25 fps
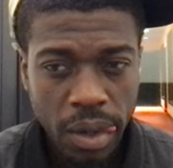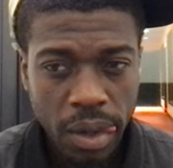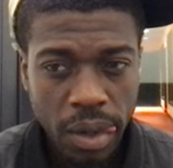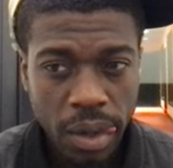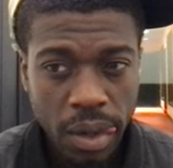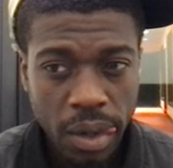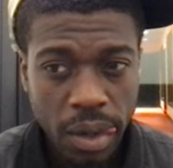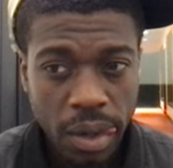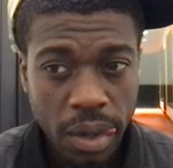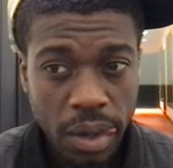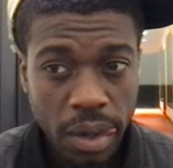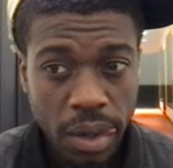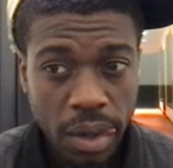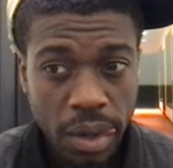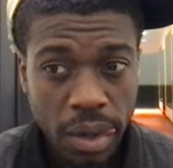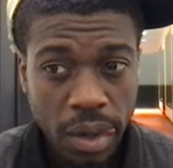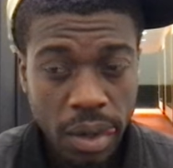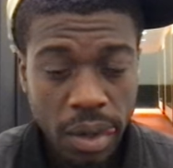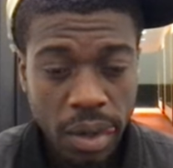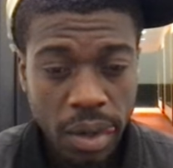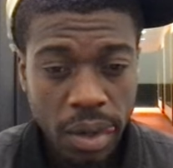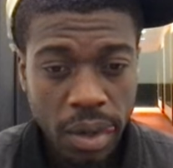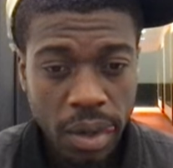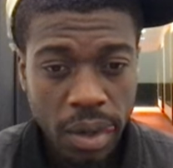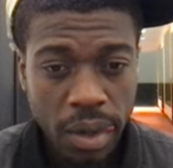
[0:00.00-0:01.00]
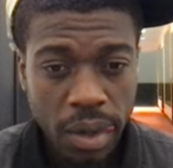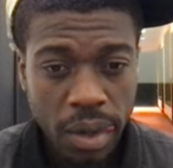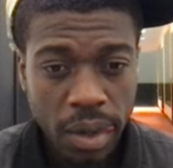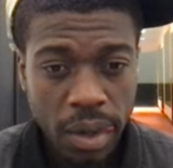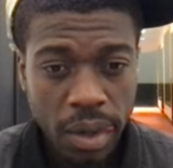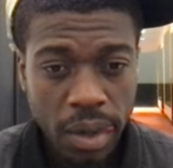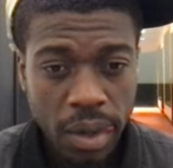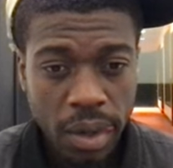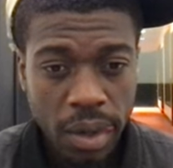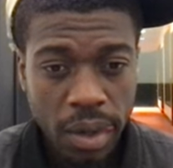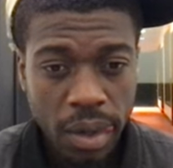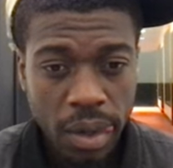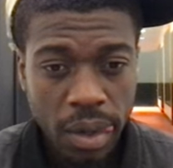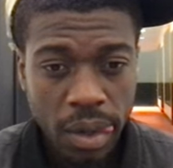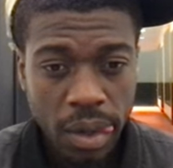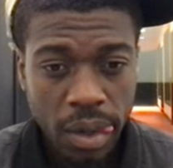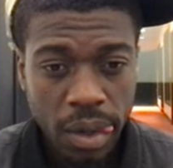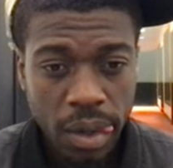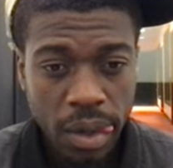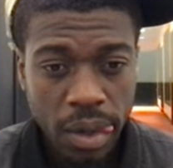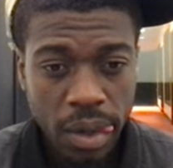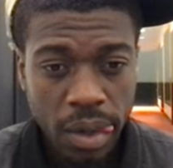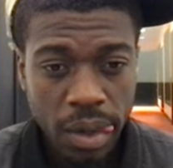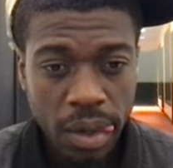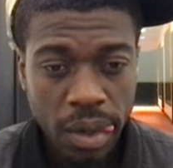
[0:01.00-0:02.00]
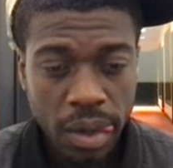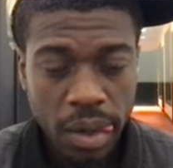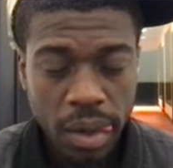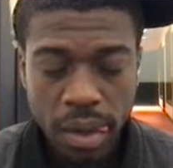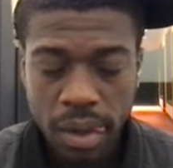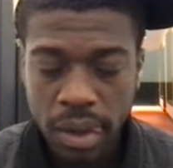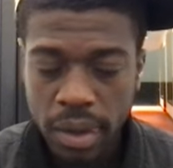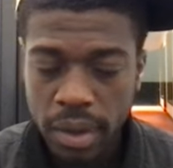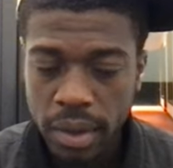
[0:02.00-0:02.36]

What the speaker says: [no speech]